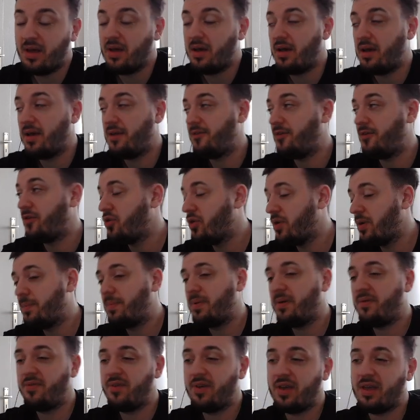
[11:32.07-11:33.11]
If you're doing
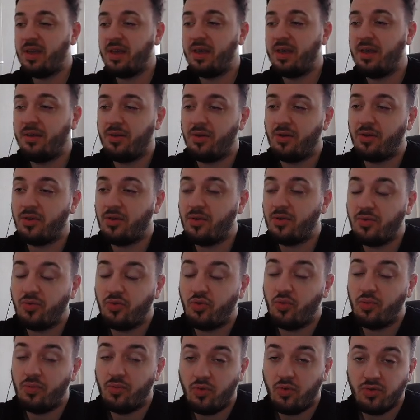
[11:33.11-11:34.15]
PvE, you're going
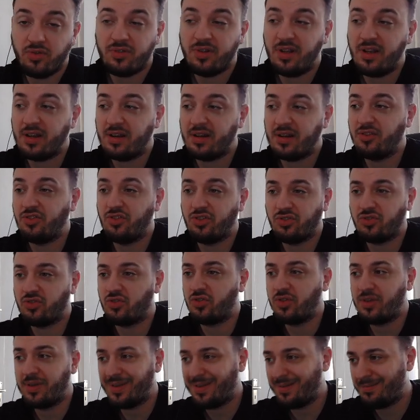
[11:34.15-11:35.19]
to most likely just
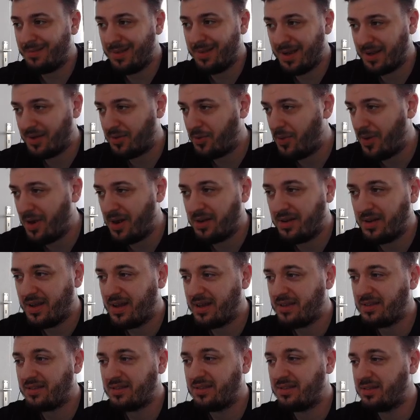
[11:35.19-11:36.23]
like wear
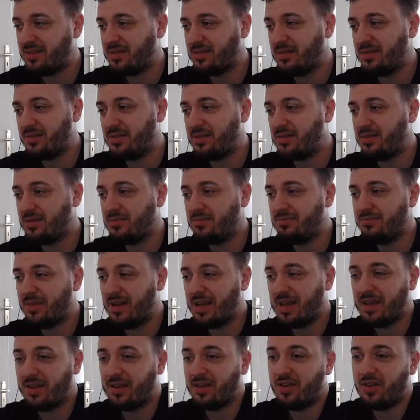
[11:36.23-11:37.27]
that till
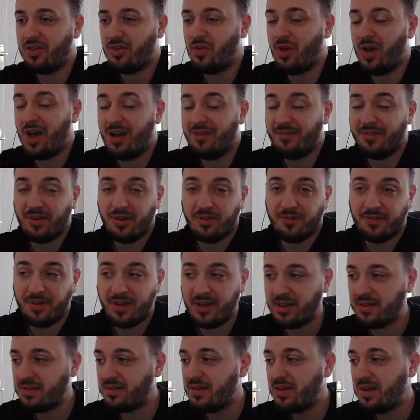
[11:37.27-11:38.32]
like you have enough
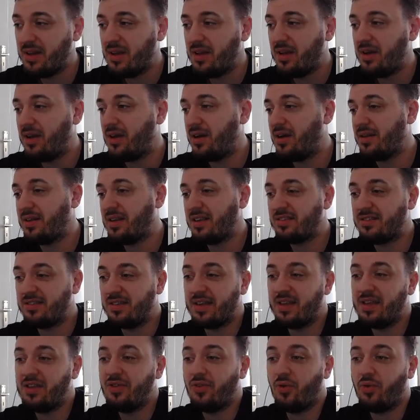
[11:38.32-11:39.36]
hits. That's
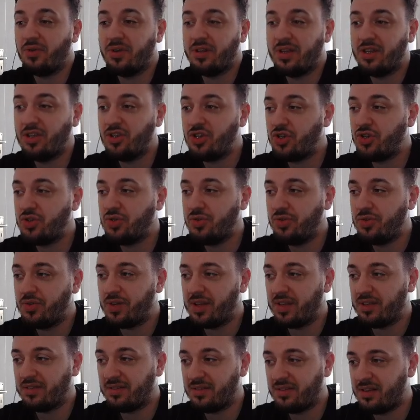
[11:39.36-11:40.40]
the only issue you
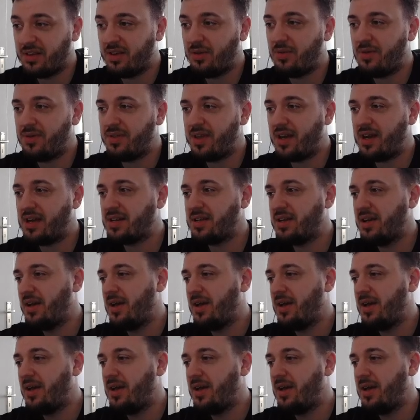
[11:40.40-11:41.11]
can see with that.